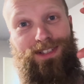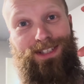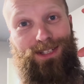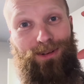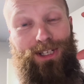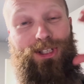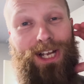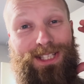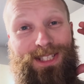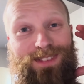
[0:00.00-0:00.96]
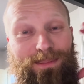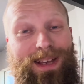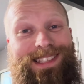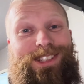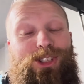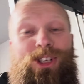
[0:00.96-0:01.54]
the screenshots of the
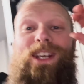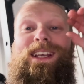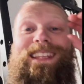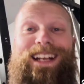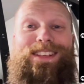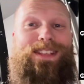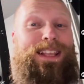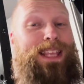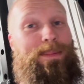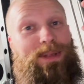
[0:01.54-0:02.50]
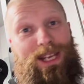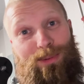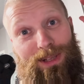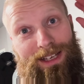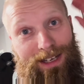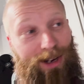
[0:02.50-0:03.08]
message that I sent them, and they were
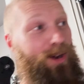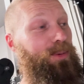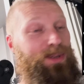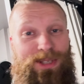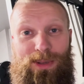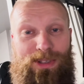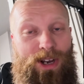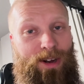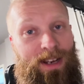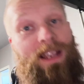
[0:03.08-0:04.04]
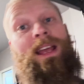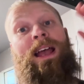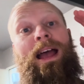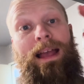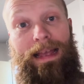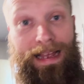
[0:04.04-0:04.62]
like, oh, we're so sorry.
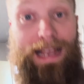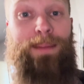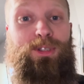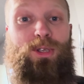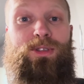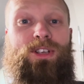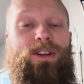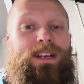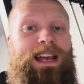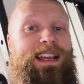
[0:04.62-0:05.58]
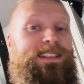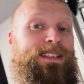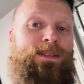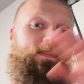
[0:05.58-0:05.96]
I'm so sorry, guys.